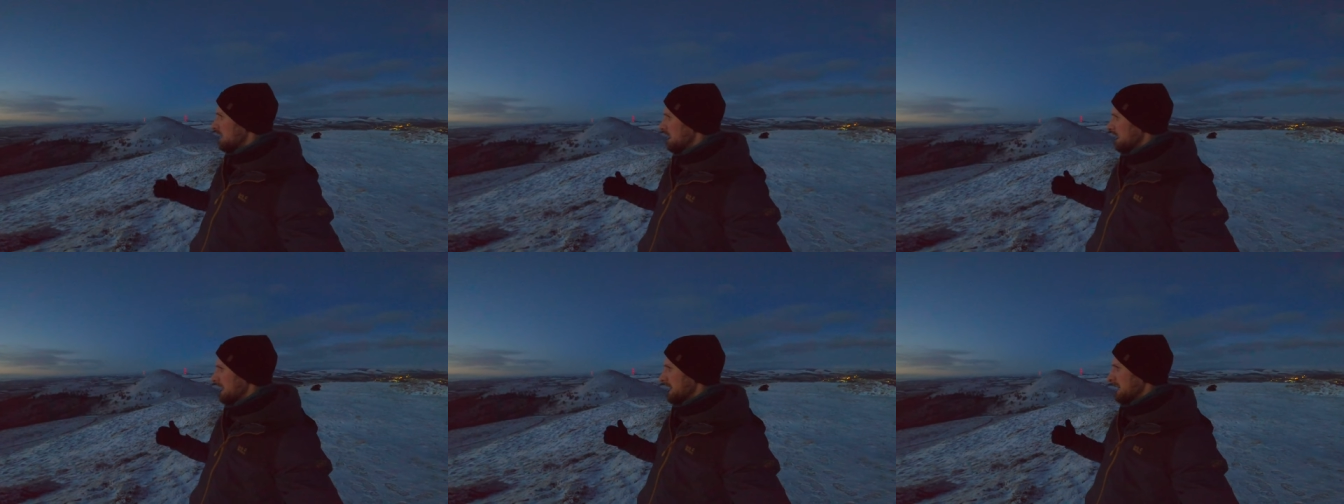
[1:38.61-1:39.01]

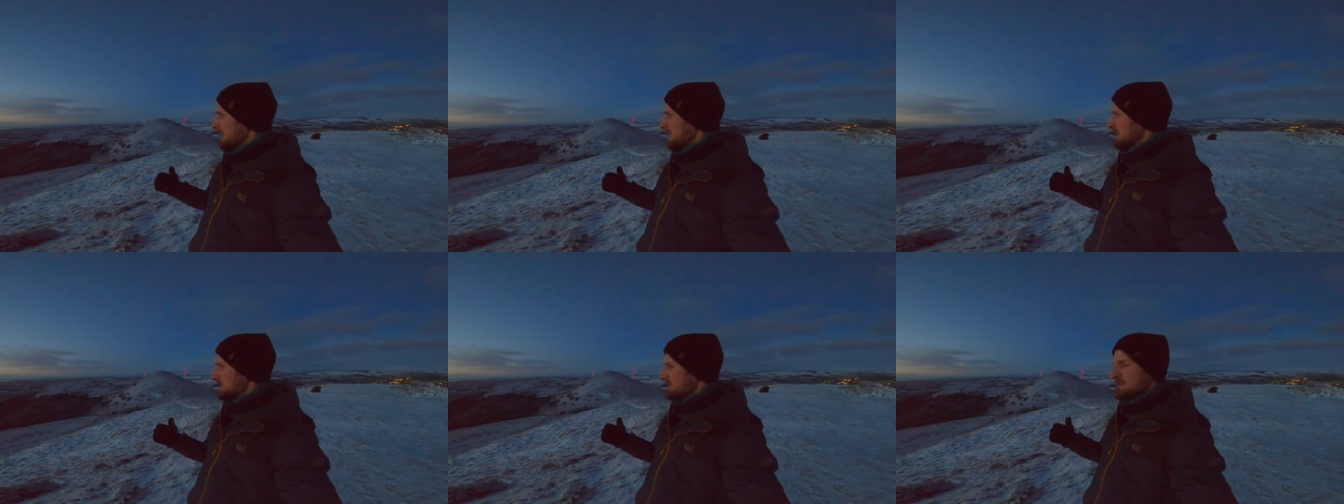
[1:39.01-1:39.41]
It
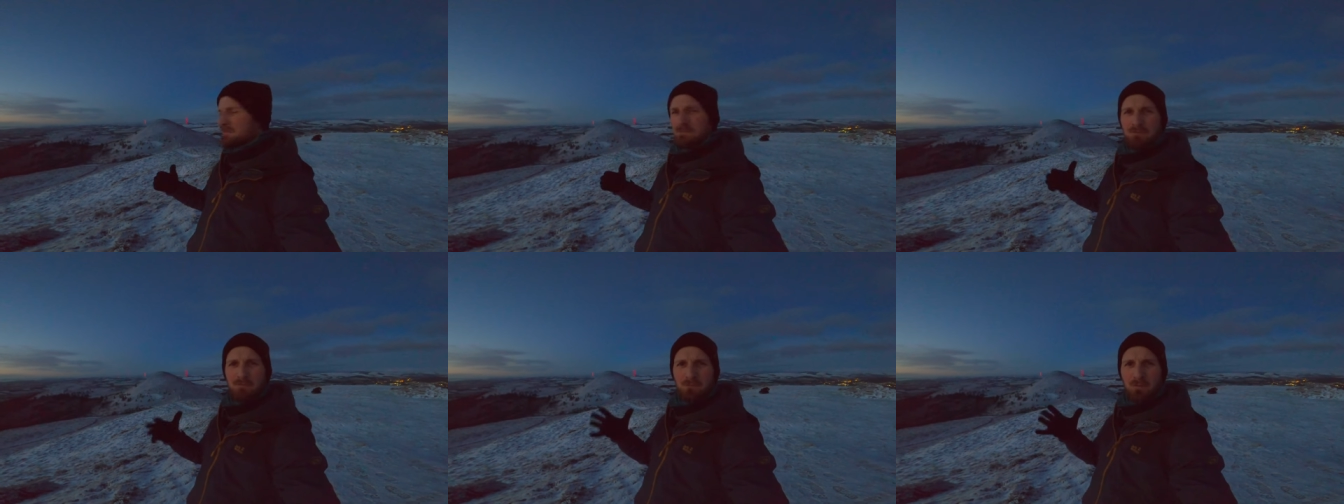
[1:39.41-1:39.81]
is
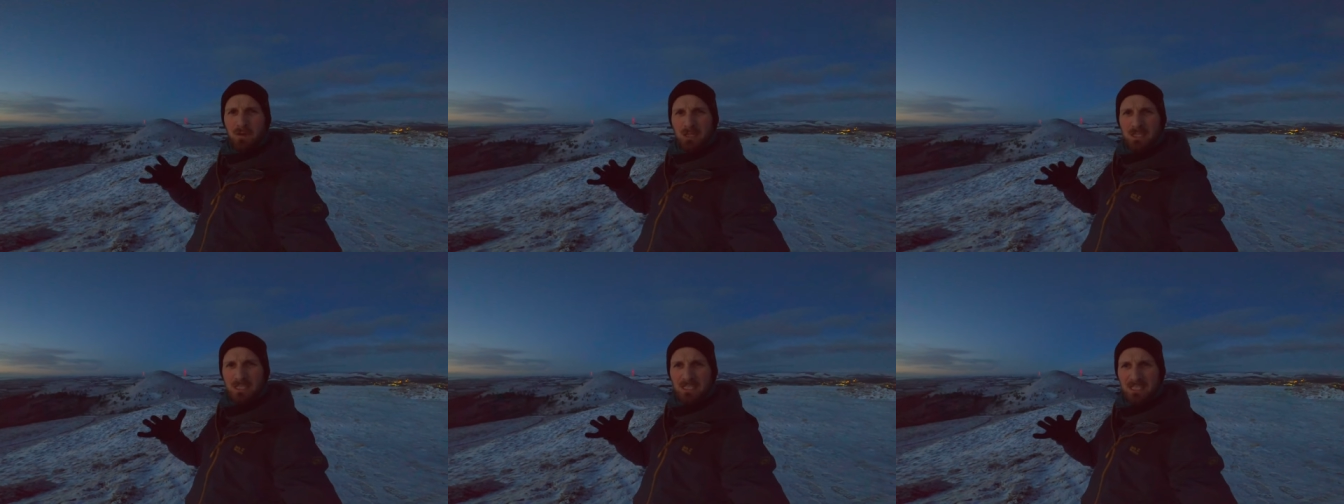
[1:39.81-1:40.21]

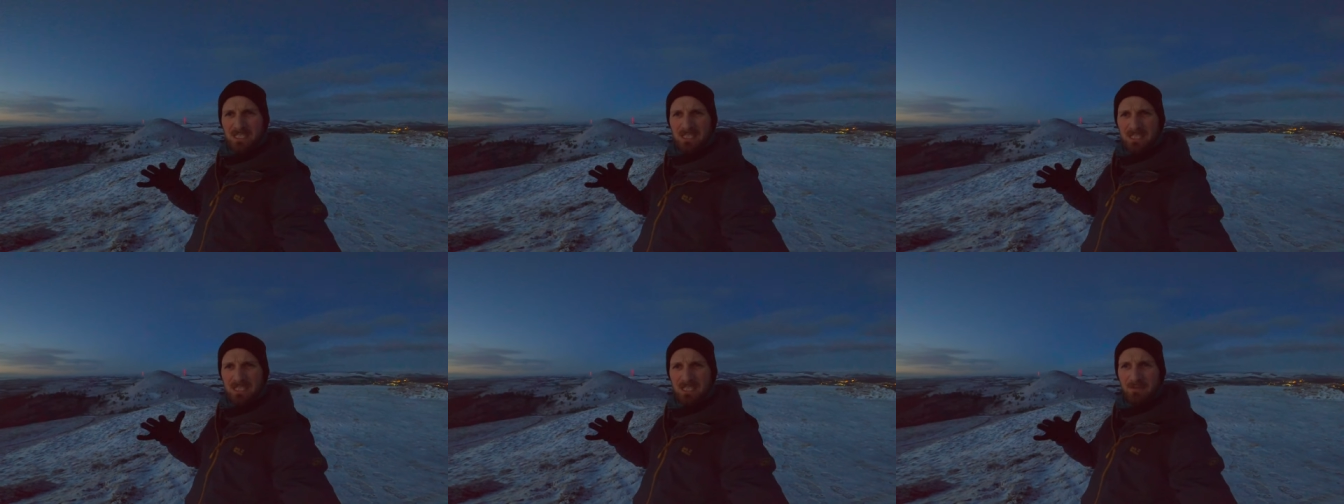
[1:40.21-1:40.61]

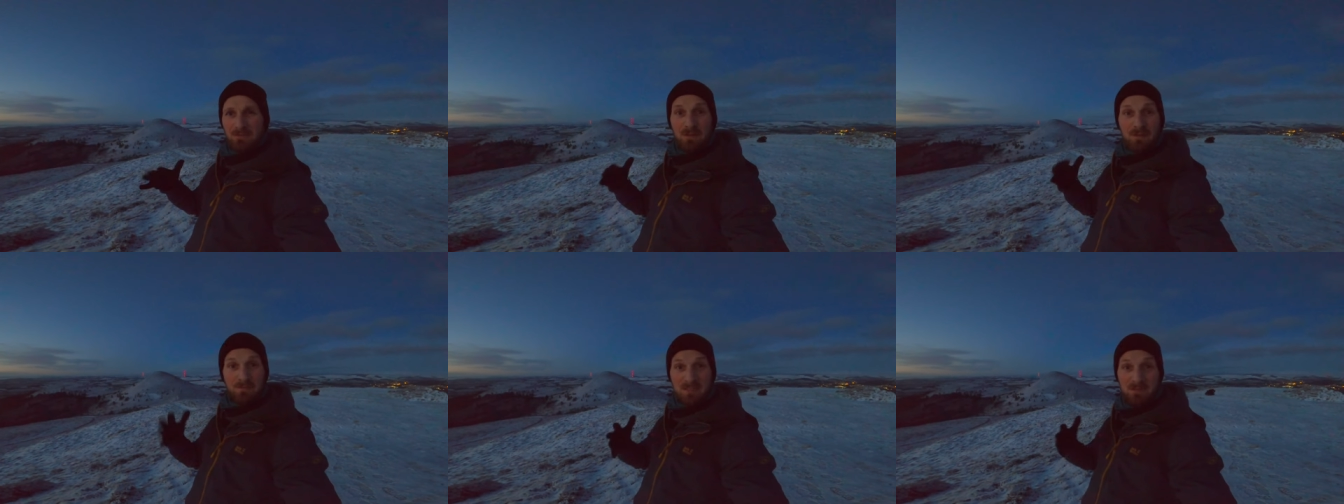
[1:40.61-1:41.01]
40,
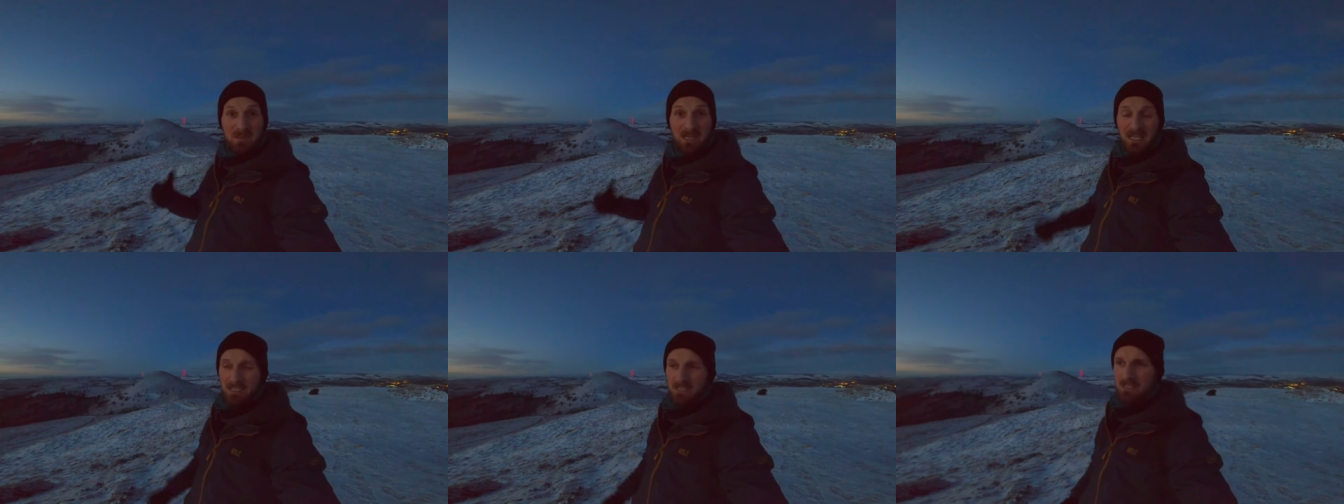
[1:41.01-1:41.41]
50
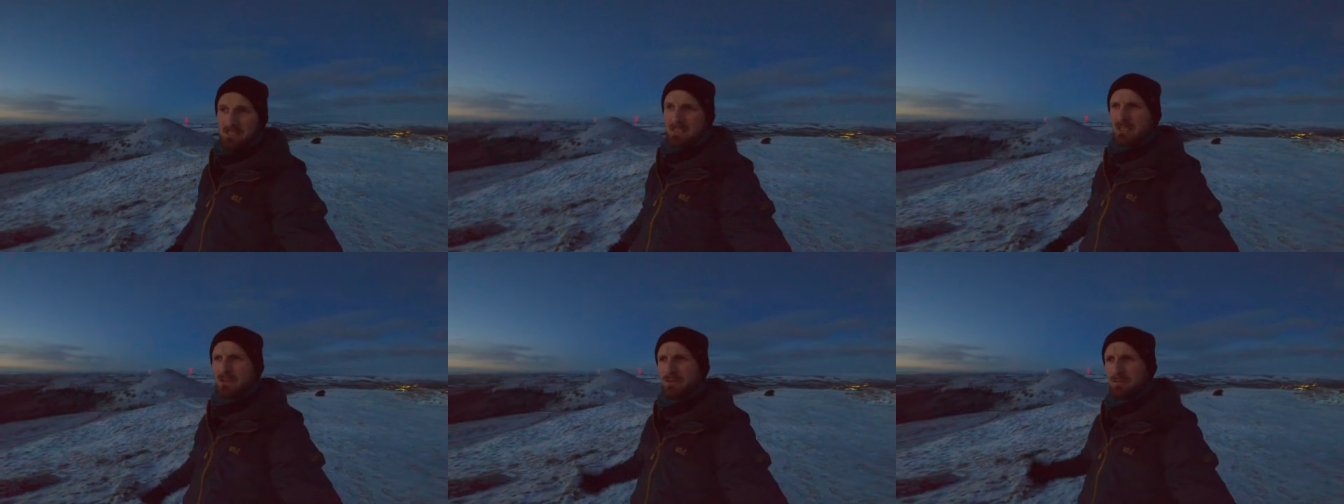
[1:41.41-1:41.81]
minutes,
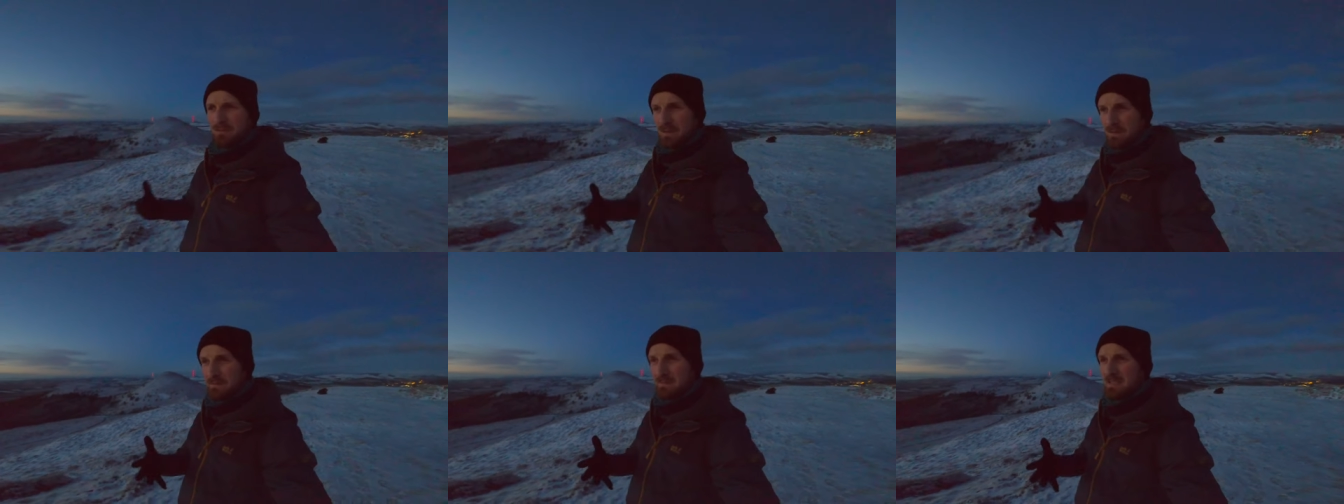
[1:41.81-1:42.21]
still
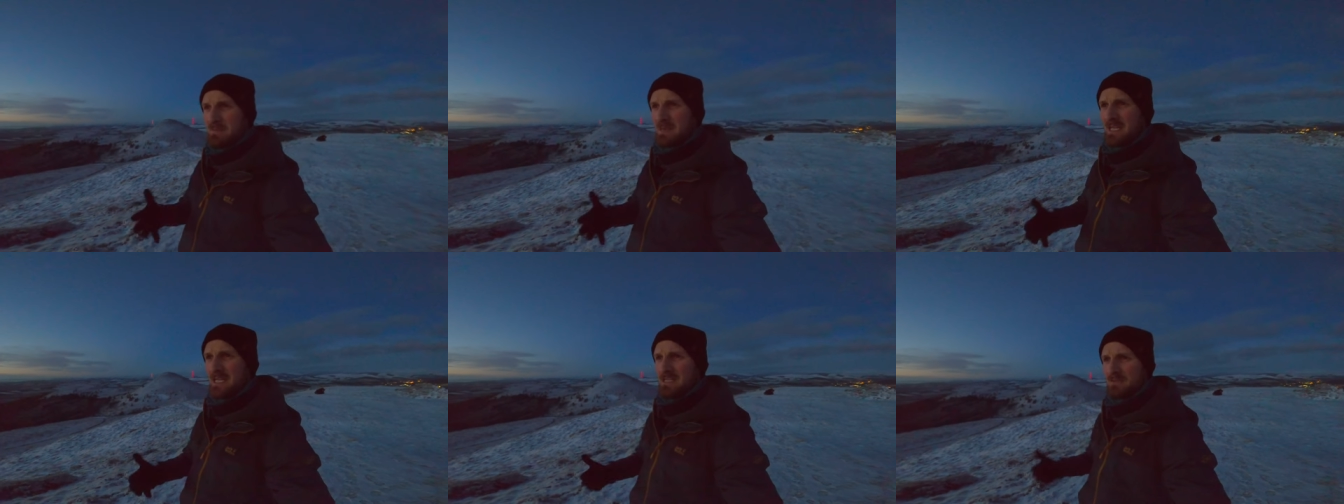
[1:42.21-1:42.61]
50
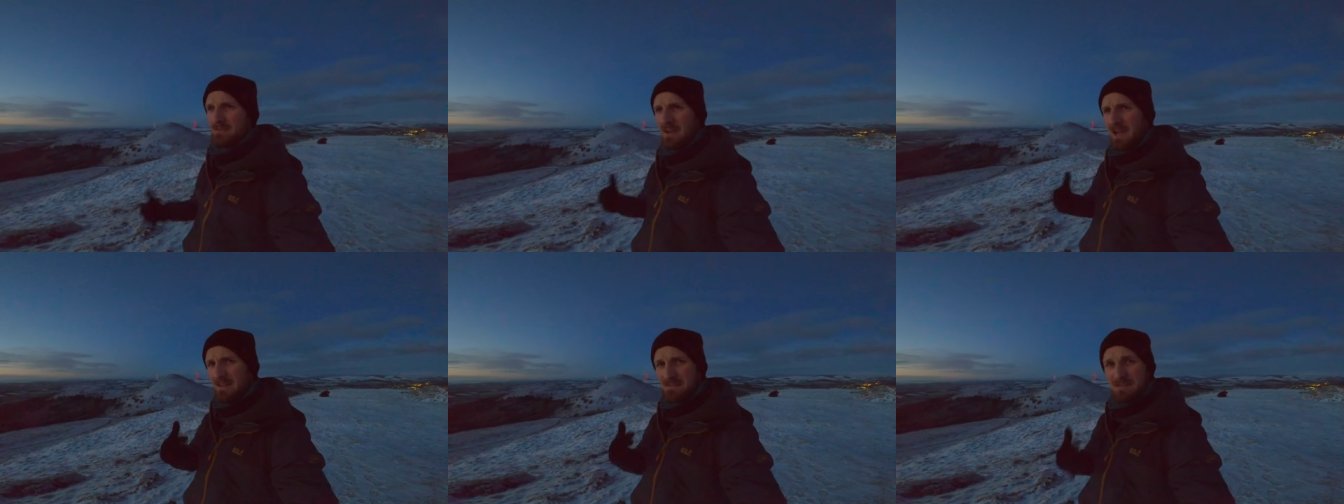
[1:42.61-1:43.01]
minutes,
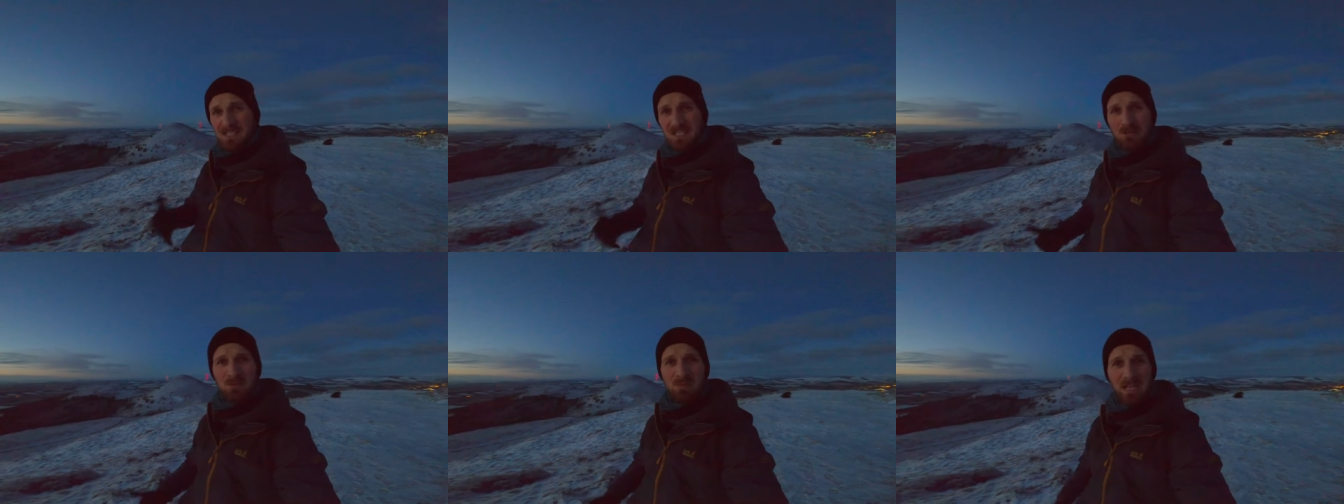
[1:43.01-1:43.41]

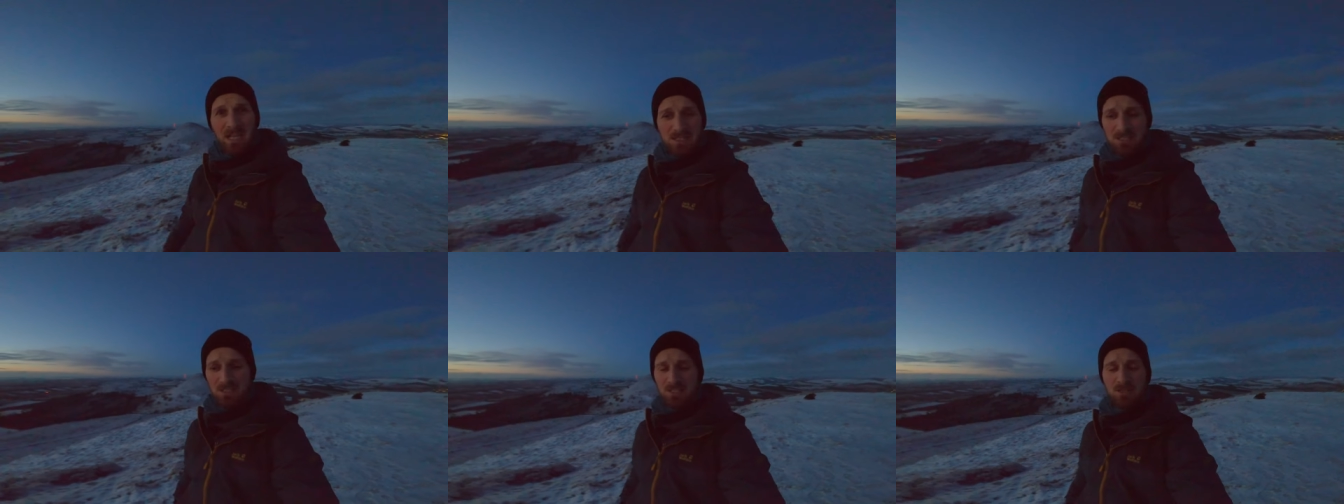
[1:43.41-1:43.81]
50
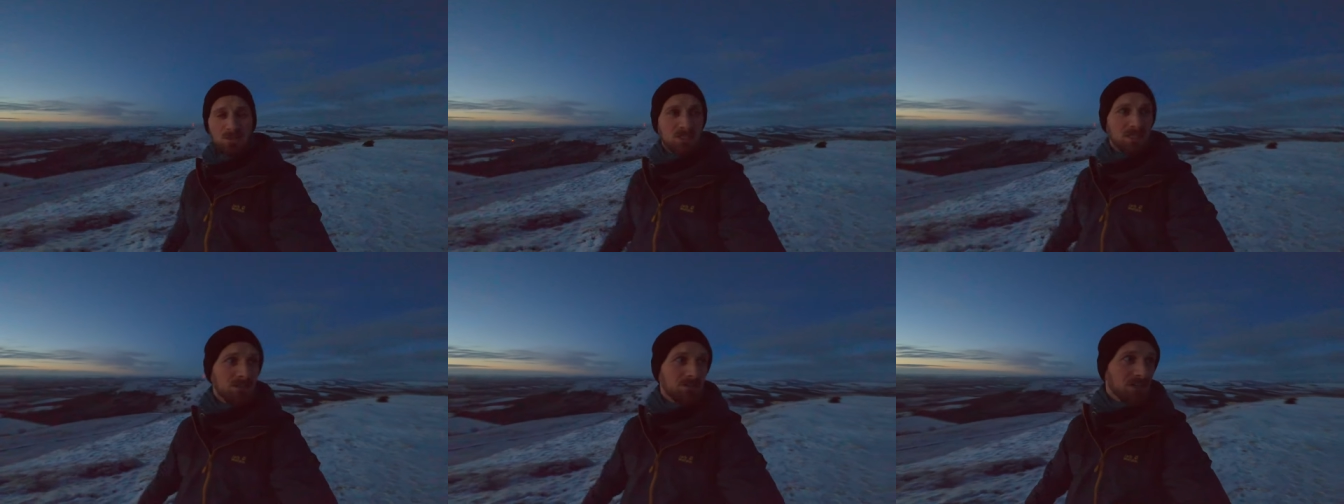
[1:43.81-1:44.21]
minutes until
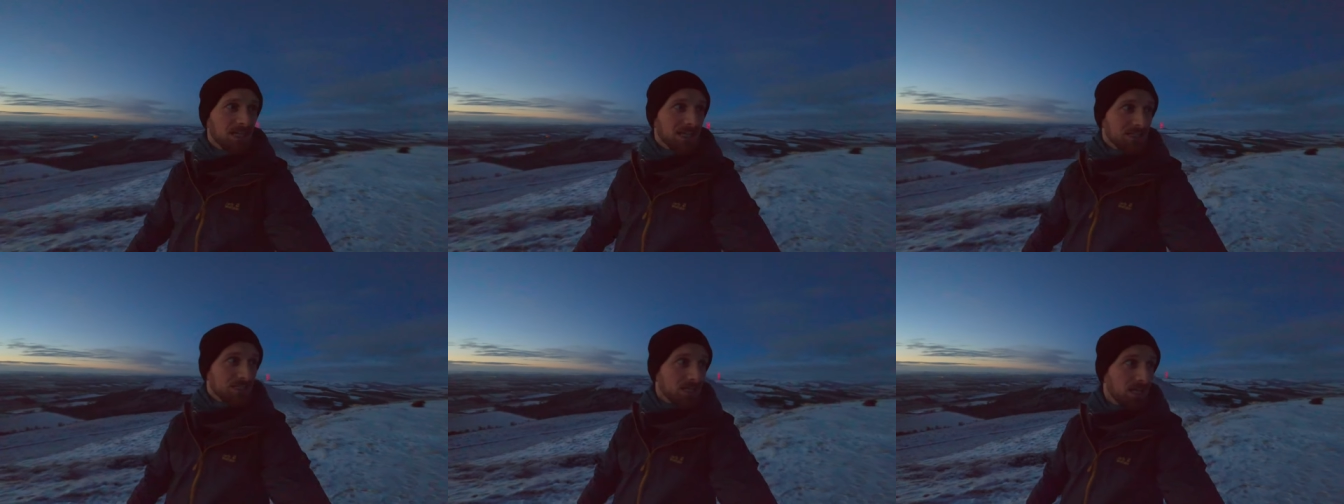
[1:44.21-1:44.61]

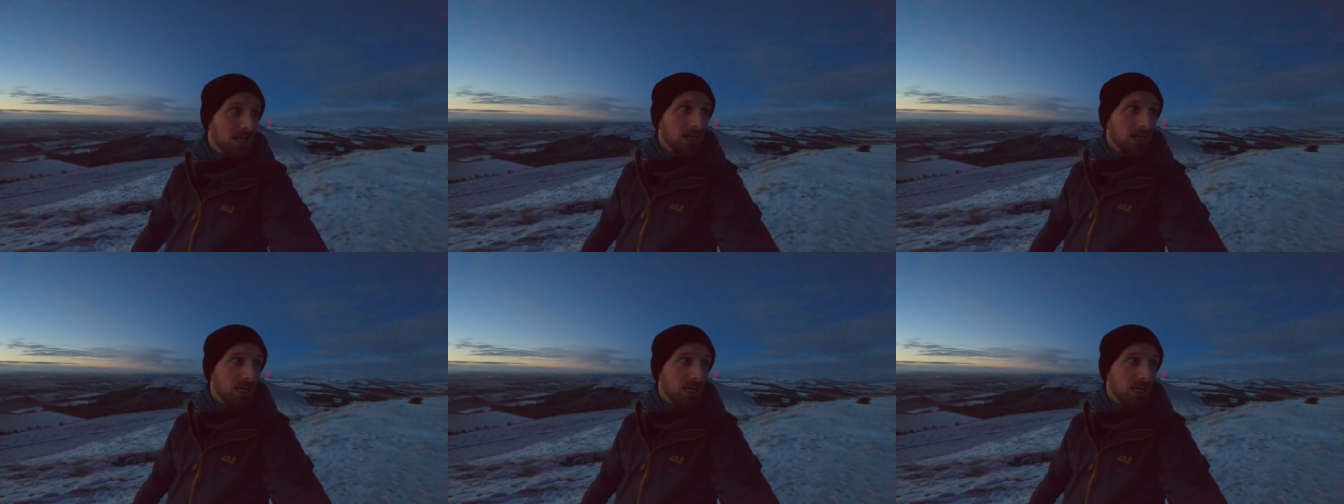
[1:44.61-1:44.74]
sunrise.